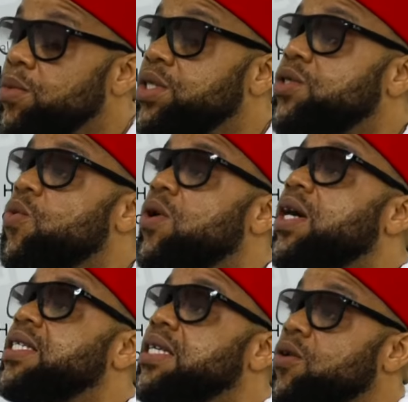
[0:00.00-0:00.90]
community
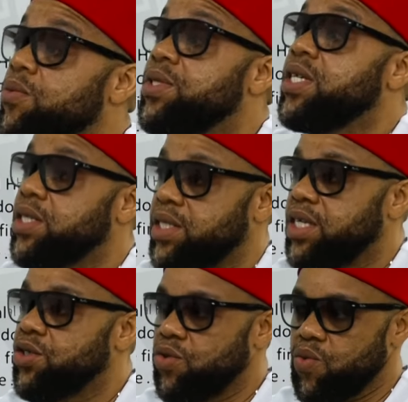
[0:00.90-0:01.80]
workers and community
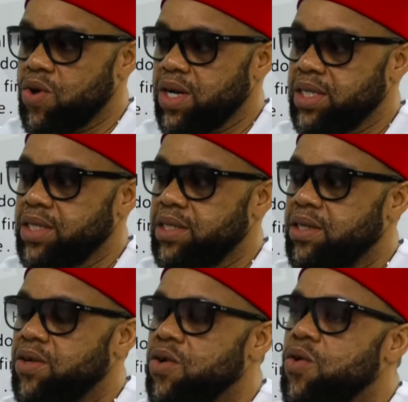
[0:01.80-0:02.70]
extension workers.
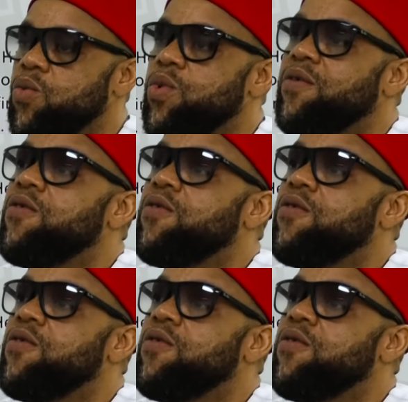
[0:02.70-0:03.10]
We